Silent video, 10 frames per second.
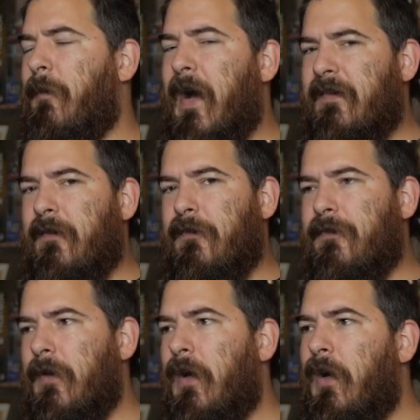
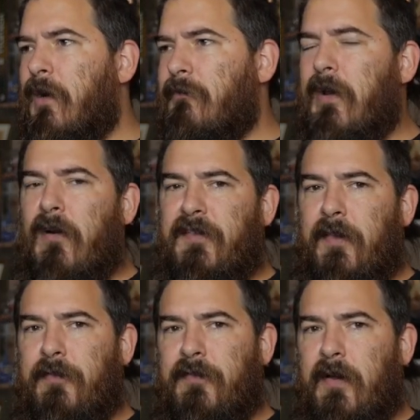passive radar
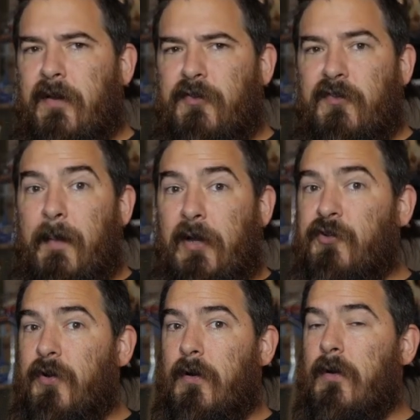sensors on us just to make
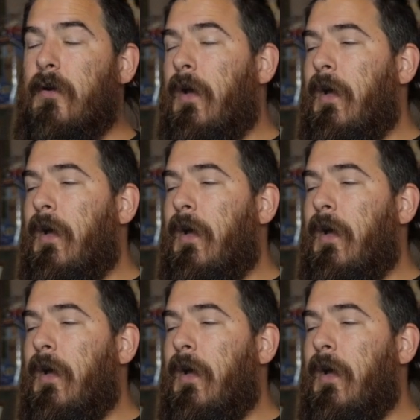sure.